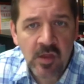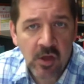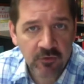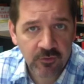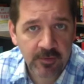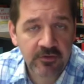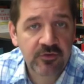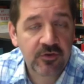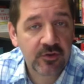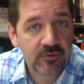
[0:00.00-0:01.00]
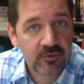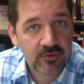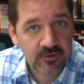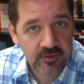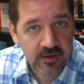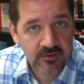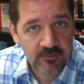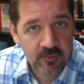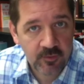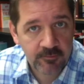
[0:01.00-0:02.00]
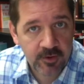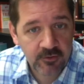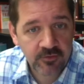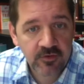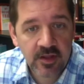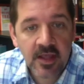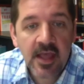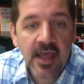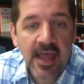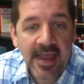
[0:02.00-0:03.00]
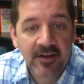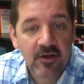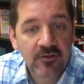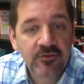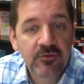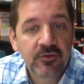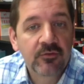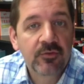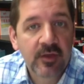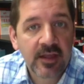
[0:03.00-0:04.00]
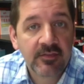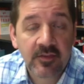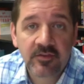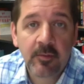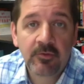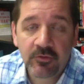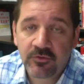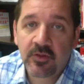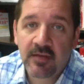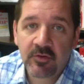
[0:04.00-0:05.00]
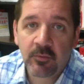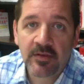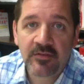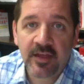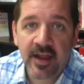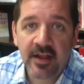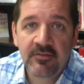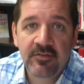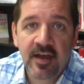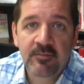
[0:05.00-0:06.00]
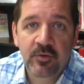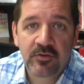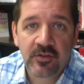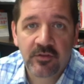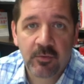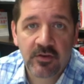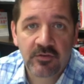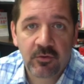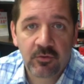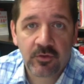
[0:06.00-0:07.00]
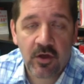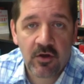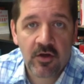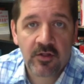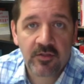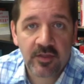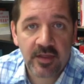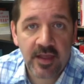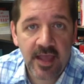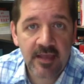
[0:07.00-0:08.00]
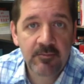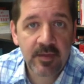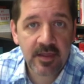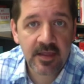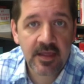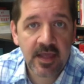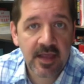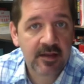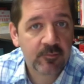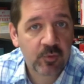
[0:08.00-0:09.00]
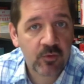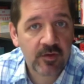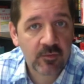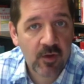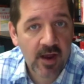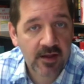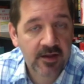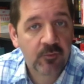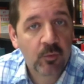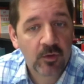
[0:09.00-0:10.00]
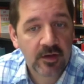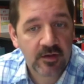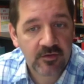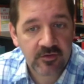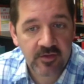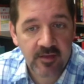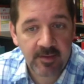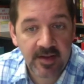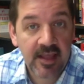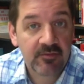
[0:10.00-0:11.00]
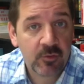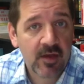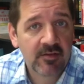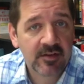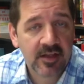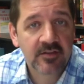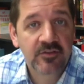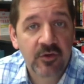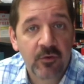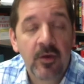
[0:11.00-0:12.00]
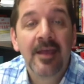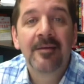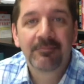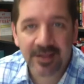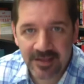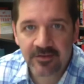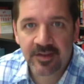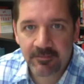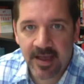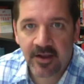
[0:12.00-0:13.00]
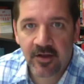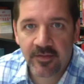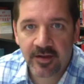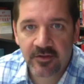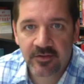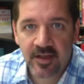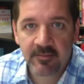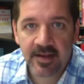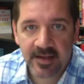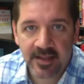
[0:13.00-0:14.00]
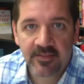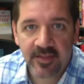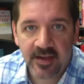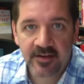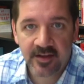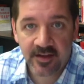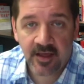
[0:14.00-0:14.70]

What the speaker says: Also be sure you do your discussion board post. And also don't forget that some of you still haven't reached that 85% threshold on the AP and improving writing and wordiness assignment. If you haven't done so, please get back on that assignment and get that done.